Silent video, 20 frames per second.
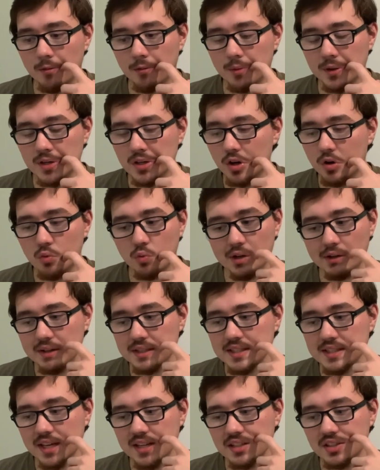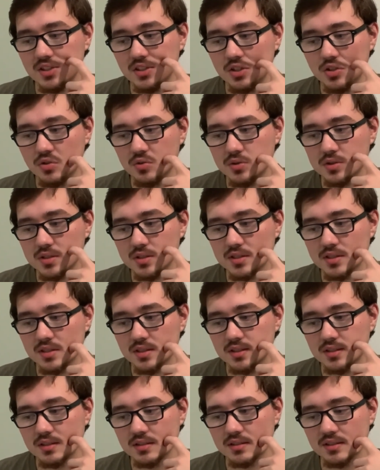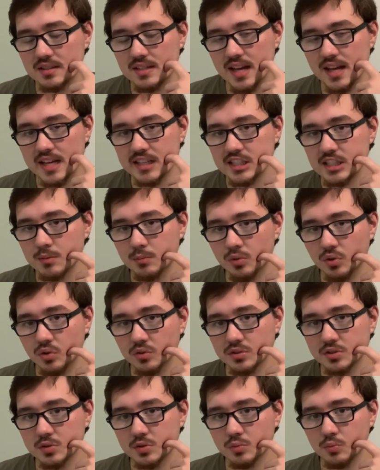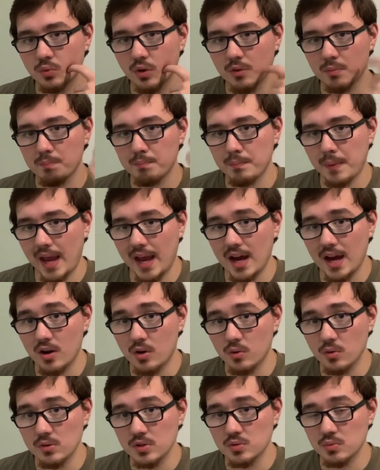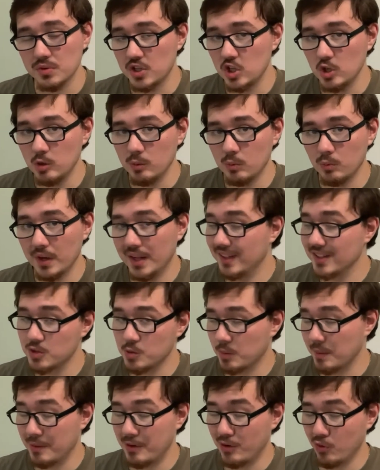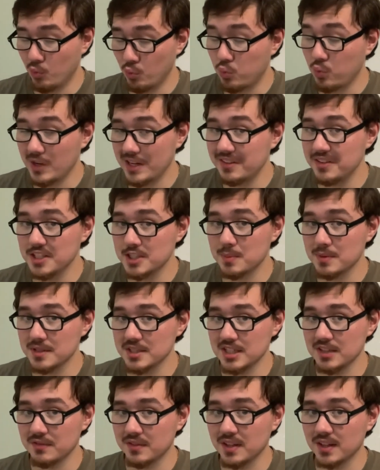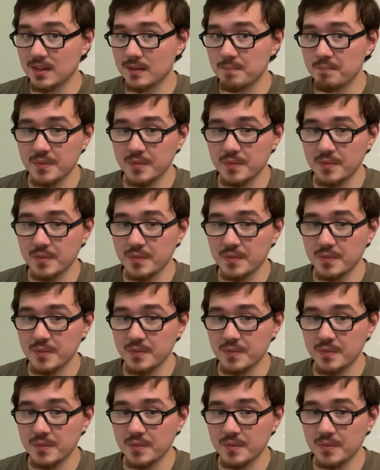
We don't really tend to use decimals with pounds with human weight unless we're being really specific.